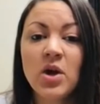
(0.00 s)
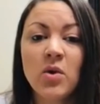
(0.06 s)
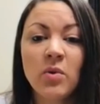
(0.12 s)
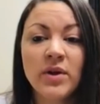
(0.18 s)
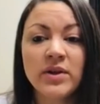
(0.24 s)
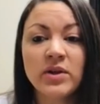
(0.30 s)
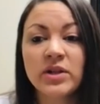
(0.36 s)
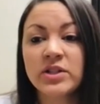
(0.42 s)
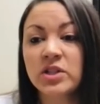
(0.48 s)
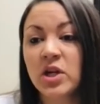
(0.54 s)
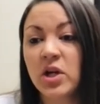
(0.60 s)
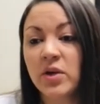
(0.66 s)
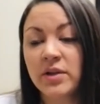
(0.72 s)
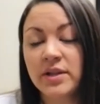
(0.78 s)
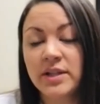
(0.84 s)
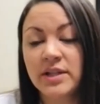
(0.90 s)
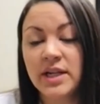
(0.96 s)
whether it's
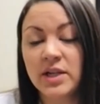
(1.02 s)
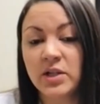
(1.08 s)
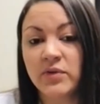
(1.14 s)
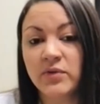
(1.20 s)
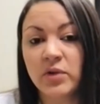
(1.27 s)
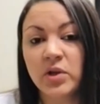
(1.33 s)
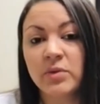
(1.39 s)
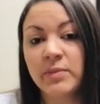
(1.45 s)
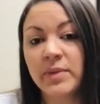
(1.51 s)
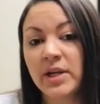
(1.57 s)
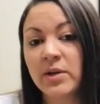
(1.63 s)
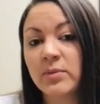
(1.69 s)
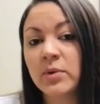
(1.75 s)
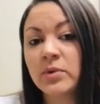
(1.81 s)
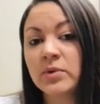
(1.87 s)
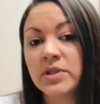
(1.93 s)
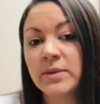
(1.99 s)
calling the doctor for
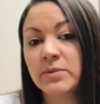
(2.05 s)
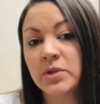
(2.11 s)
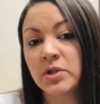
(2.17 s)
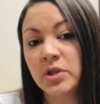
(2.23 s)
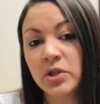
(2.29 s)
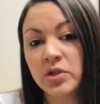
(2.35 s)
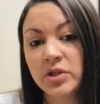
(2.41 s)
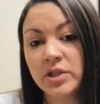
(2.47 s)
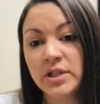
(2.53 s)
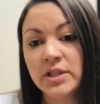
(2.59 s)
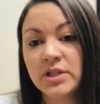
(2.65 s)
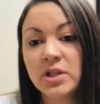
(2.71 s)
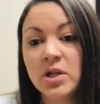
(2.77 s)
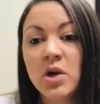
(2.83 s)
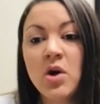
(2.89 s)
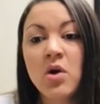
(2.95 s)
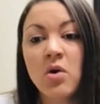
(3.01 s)
comparable substitutions